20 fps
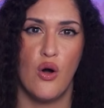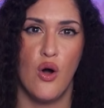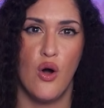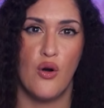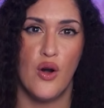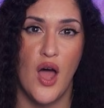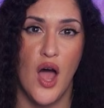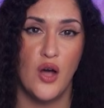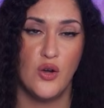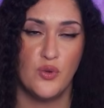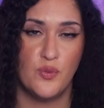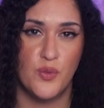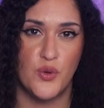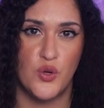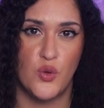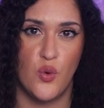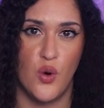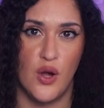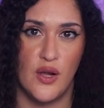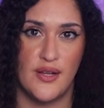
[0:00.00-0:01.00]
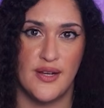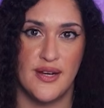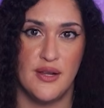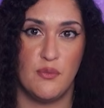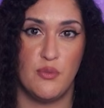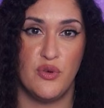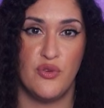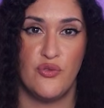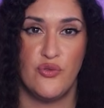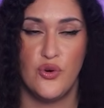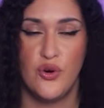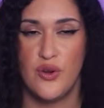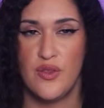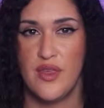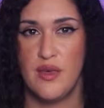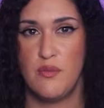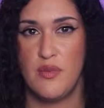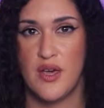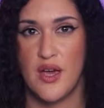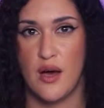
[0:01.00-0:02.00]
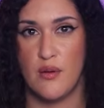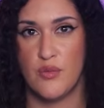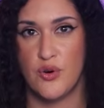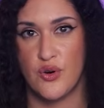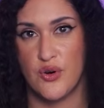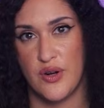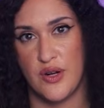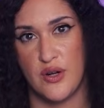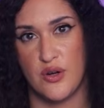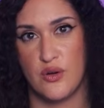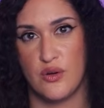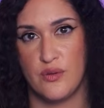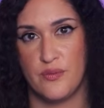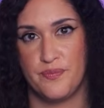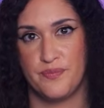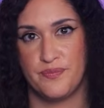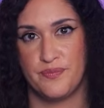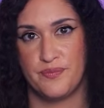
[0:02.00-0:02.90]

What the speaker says: or output quality before they become critical.